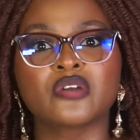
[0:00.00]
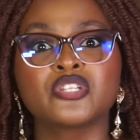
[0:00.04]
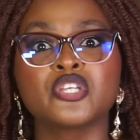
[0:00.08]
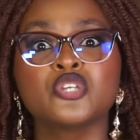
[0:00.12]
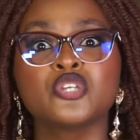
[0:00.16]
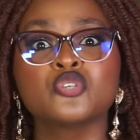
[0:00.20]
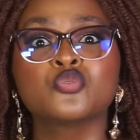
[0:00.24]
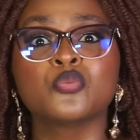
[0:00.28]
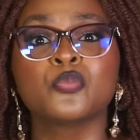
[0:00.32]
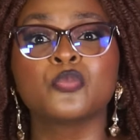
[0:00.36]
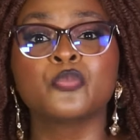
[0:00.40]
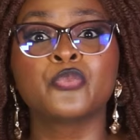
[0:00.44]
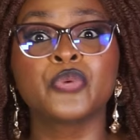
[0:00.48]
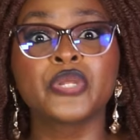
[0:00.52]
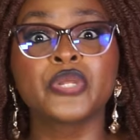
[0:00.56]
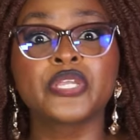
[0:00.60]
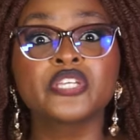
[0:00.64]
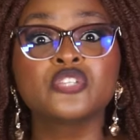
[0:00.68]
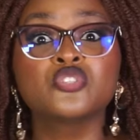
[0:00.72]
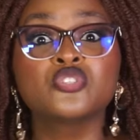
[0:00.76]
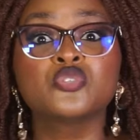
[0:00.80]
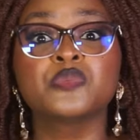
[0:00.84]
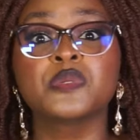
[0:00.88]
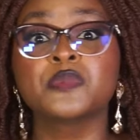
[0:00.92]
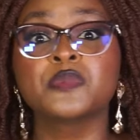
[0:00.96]
They used to break
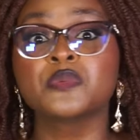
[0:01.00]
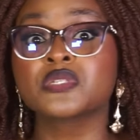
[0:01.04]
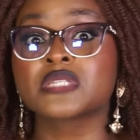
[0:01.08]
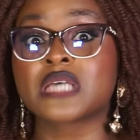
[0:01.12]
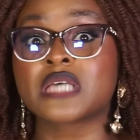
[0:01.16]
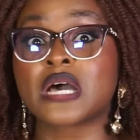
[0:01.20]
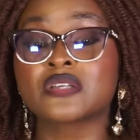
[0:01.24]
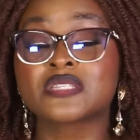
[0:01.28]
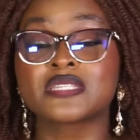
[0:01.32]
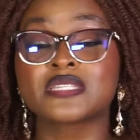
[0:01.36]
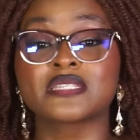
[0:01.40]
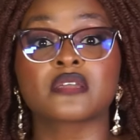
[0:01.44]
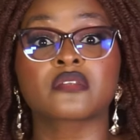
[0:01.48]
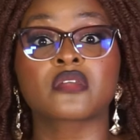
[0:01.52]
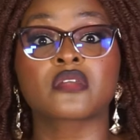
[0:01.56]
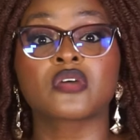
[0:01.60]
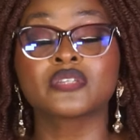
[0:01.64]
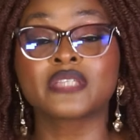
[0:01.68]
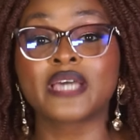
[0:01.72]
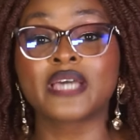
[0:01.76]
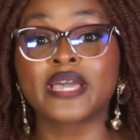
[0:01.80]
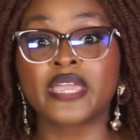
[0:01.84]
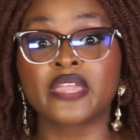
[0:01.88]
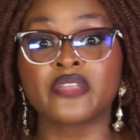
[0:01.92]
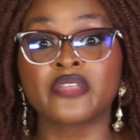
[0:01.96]
into people's houses around
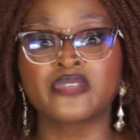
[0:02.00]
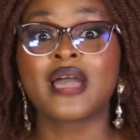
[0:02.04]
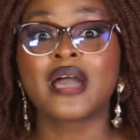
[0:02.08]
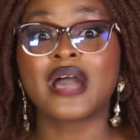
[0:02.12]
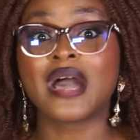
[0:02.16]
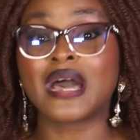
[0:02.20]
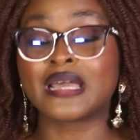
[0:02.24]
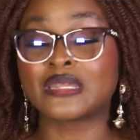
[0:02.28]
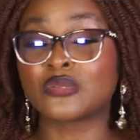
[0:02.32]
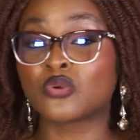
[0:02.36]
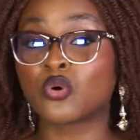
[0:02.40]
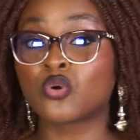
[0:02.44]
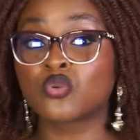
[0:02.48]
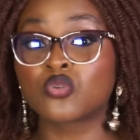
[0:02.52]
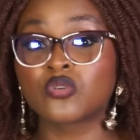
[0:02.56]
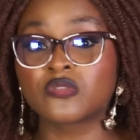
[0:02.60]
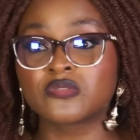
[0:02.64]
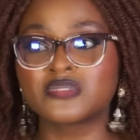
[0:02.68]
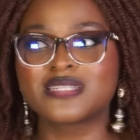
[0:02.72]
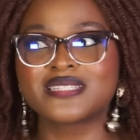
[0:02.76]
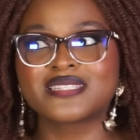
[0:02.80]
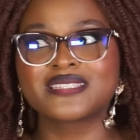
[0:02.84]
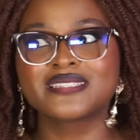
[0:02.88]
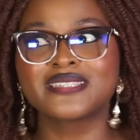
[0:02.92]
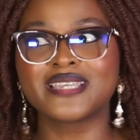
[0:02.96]
that area and all of
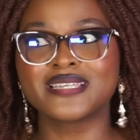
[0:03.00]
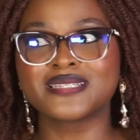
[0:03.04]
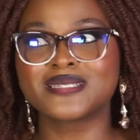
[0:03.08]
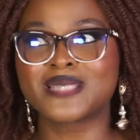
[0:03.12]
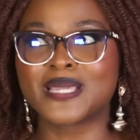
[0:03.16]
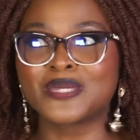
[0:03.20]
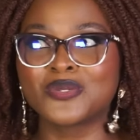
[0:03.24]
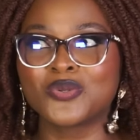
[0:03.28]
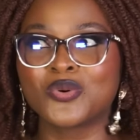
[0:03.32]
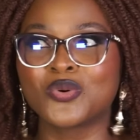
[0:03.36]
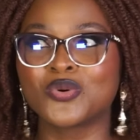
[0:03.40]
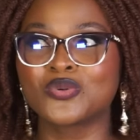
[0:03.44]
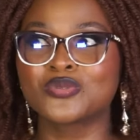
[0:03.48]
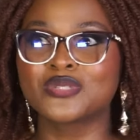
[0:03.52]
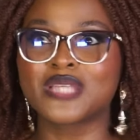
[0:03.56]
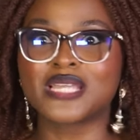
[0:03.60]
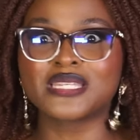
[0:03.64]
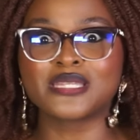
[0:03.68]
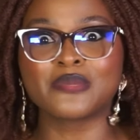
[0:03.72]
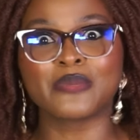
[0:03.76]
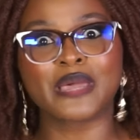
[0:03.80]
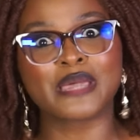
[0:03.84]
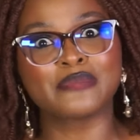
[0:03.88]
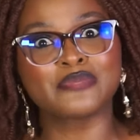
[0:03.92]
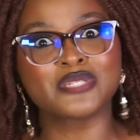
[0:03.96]
that. Yes, I know that the
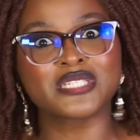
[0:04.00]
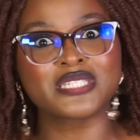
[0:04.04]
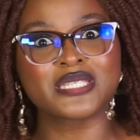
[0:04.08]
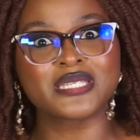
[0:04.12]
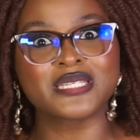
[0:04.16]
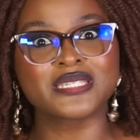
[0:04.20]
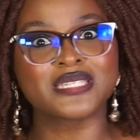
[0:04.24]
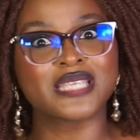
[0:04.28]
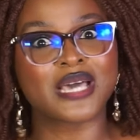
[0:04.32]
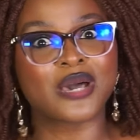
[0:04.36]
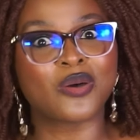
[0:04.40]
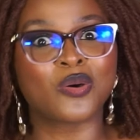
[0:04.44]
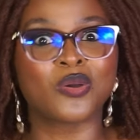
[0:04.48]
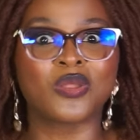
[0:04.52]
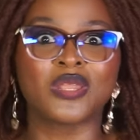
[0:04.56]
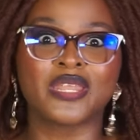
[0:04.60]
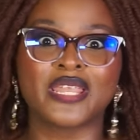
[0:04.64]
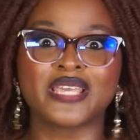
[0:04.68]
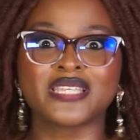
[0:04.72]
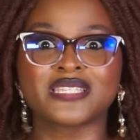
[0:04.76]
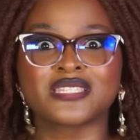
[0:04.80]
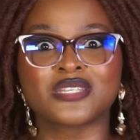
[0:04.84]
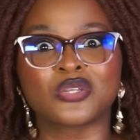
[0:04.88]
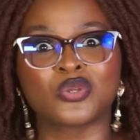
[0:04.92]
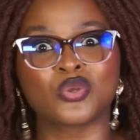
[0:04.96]
Bible says that
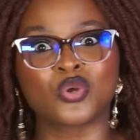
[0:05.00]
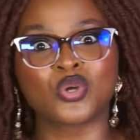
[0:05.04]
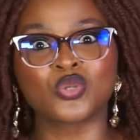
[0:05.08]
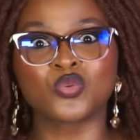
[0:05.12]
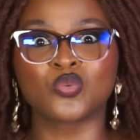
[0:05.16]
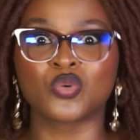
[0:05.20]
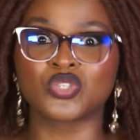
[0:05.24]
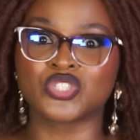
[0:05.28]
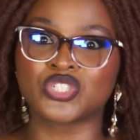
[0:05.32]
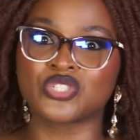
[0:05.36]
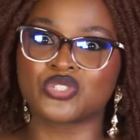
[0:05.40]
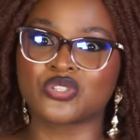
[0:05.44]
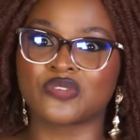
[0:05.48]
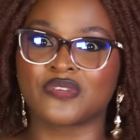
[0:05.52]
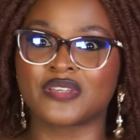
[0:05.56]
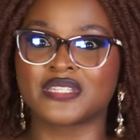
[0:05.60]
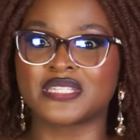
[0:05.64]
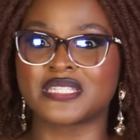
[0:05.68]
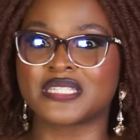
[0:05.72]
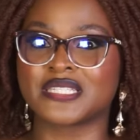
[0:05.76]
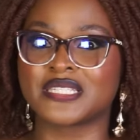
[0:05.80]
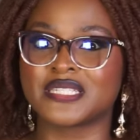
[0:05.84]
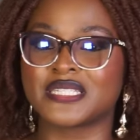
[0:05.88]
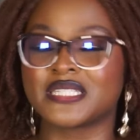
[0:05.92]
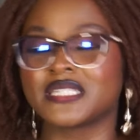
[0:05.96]
unless the Lord watches over the
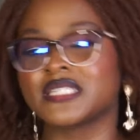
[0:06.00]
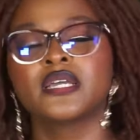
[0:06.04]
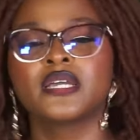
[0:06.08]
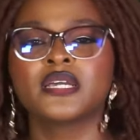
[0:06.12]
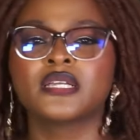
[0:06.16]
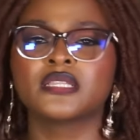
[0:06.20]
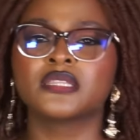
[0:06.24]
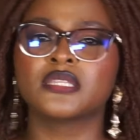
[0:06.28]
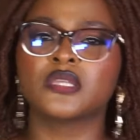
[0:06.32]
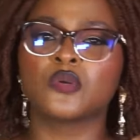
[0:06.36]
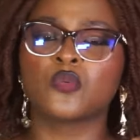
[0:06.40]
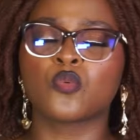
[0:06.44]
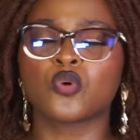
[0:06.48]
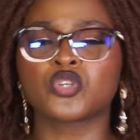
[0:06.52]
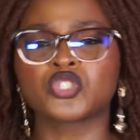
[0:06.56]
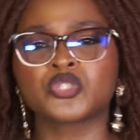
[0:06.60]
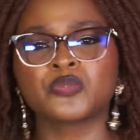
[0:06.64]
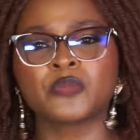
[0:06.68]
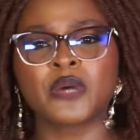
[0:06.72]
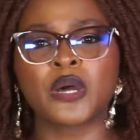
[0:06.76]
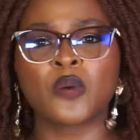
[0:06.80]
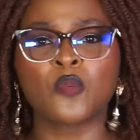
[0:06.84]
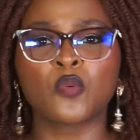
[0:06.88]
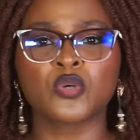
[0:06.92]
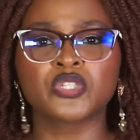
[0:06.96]
city, the
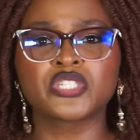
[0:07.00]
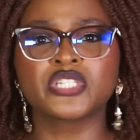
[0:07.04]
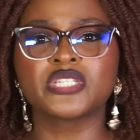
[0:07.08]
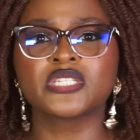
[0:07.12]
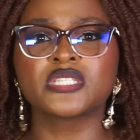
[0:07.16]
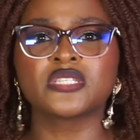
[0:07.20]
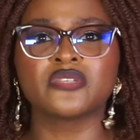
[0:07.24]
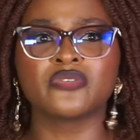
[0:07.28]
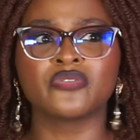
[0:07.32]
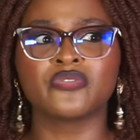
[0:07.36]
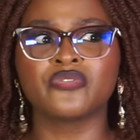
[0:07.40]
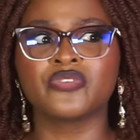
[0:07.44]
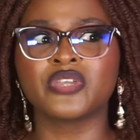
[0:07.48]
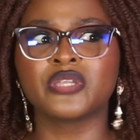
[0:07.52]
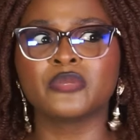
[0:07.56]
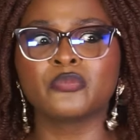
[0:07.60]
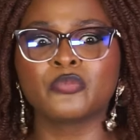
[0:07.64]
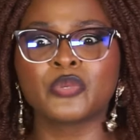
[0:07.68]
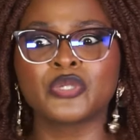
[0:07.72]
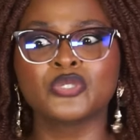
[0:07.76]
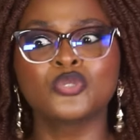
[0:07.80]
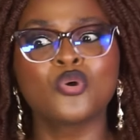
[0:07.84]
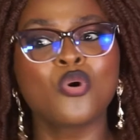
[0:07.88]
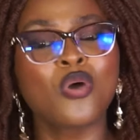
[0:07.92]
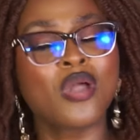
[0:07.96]
watchman watches in vain.
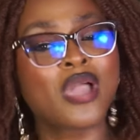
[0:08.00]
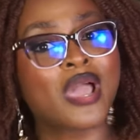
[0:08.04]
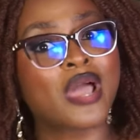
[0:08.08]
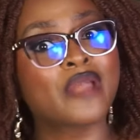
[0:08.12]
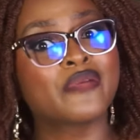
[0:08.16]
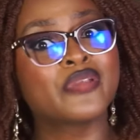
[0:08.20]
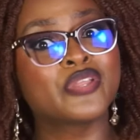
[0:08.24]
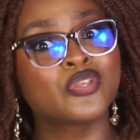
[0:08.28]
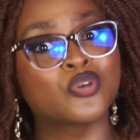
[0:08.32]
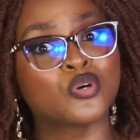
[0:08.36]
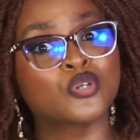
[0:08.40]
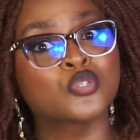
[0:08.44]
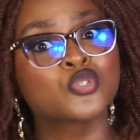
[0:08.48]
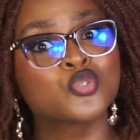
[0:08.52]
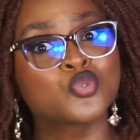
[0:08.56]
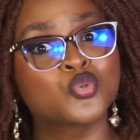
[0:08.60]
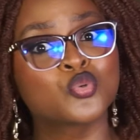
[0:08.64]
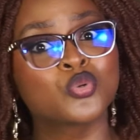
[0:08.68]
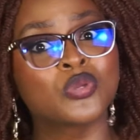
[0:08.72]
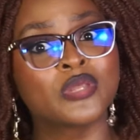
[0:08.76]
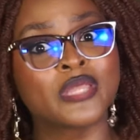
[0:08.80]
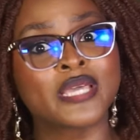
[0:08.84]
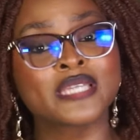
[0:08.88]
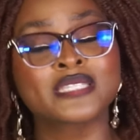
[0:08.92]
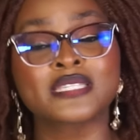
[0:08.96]
But don't carry your two
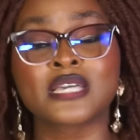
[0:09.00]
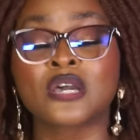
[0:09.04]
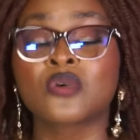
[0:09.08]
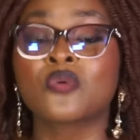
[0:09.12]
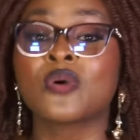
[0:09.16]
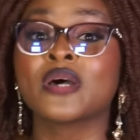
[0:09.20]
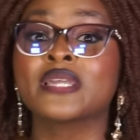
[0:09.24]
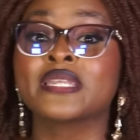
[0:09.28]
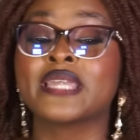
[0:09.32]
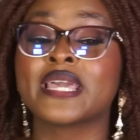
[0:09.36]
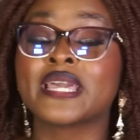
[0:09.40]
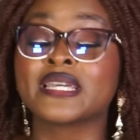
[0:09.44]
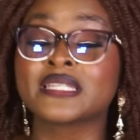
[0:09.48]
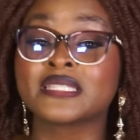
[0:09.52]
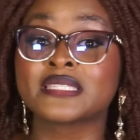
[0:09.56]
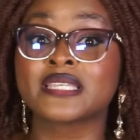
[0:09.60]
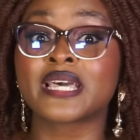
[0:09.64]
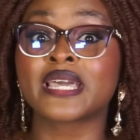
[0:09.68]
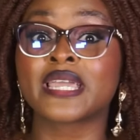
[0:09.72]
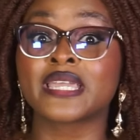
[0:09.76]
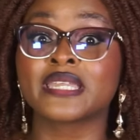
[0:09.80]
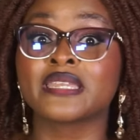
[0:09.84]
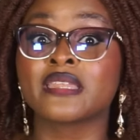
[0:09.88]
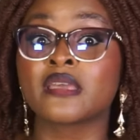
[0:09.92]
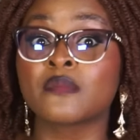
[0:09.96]
legs and go and enter
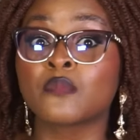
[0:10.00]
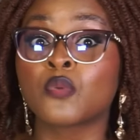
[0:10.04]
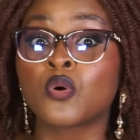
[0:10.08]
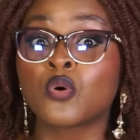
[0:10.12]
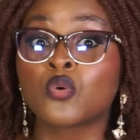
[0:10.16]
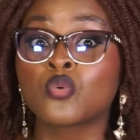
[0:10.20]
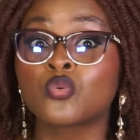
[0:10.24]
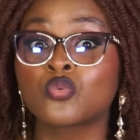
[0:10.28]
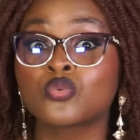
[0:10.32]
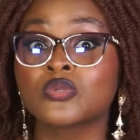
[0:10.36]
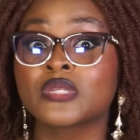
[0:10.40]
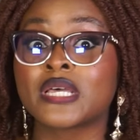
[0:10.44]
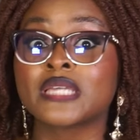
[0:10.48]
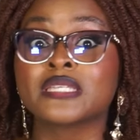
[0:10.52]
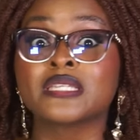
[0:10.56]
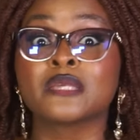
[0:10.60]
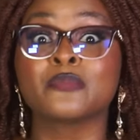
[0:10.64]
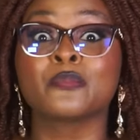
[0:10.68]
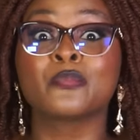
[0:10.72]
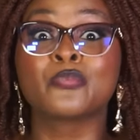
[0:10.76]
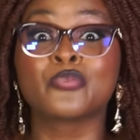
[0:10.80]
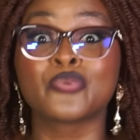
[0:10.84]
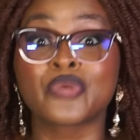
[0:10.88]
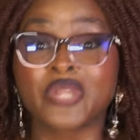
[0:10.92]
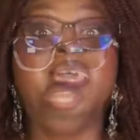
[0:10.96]
a neighborhood that they
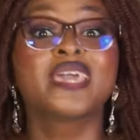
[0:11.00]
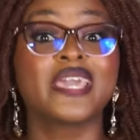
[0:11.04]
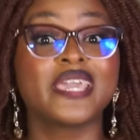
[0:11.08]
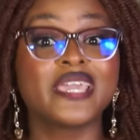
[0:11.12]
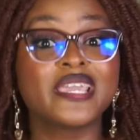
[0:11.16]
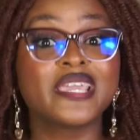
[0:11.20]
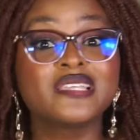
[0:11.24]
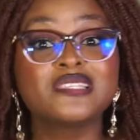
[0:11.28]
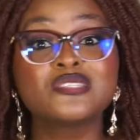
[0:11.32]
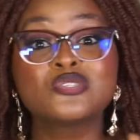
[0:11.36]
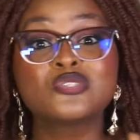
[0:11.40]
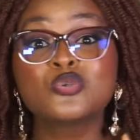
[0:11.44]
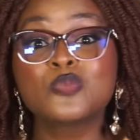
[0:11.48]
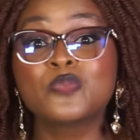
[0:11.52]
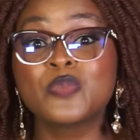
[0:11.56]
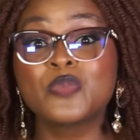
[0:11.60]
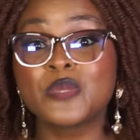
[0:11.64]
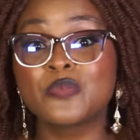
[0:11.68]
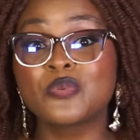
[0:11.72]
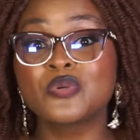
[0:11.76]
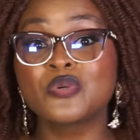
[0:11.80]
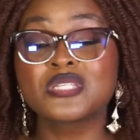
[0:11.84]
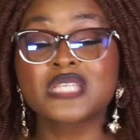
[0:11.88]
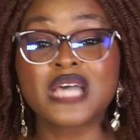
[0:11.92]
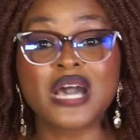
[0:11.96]
break into
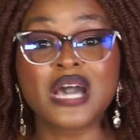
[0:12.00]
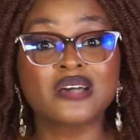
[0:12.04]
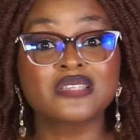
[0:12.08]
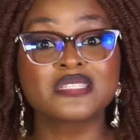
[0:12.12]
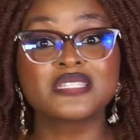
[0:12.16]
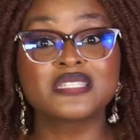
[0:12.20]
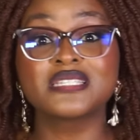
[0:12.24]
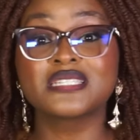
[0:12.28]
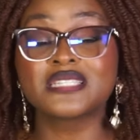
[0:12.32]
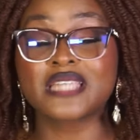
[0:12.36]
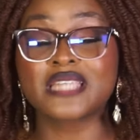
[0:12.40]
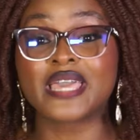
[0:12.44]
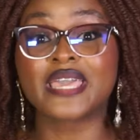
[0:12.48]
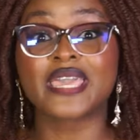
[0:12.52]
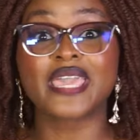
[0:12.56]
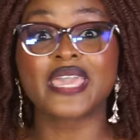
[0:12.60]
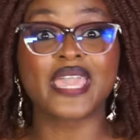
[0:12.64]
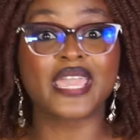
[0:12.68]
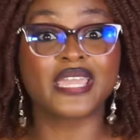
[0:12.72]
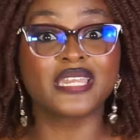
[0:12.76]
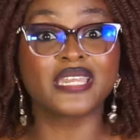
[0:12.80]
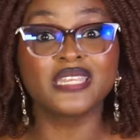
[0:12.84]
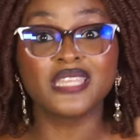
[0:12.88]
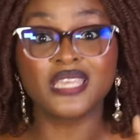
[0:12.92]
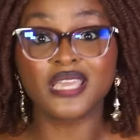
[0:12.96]
people's houses like
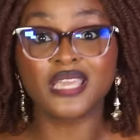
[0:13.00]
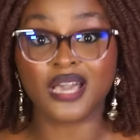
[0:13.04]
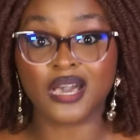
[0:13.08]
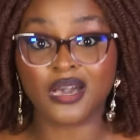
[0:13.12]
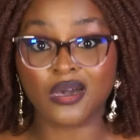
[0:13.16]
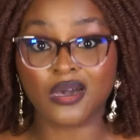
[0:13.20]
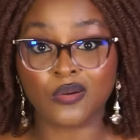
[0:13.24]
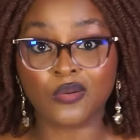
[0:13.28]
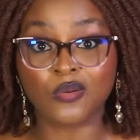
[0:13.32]
anyhow,